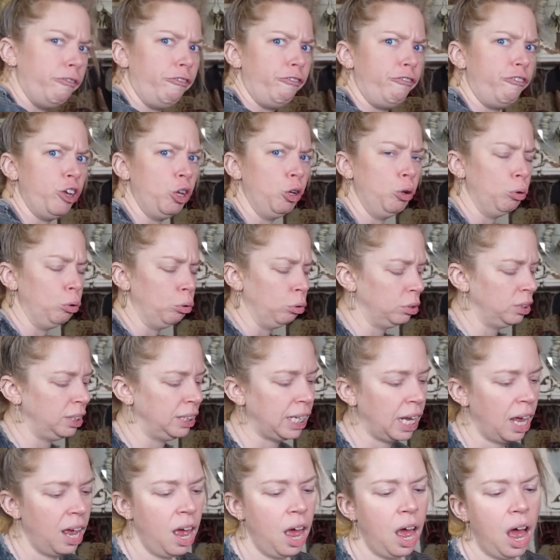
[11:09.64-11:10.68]
foods.
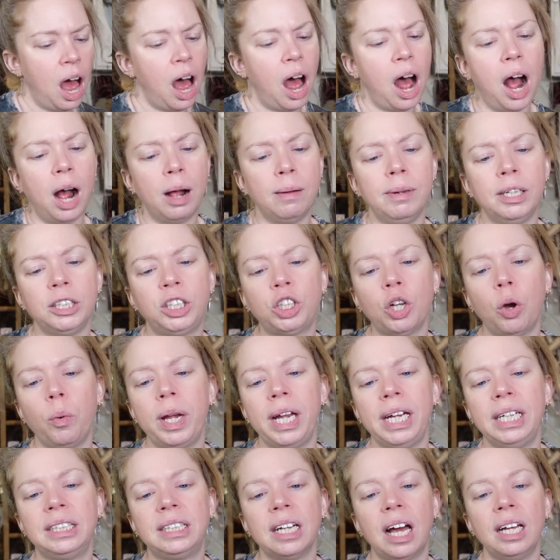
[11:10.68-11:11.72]
So
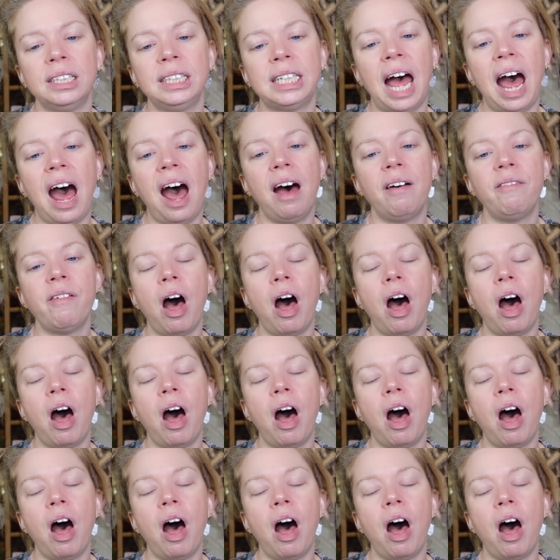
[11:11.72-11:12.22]
he does have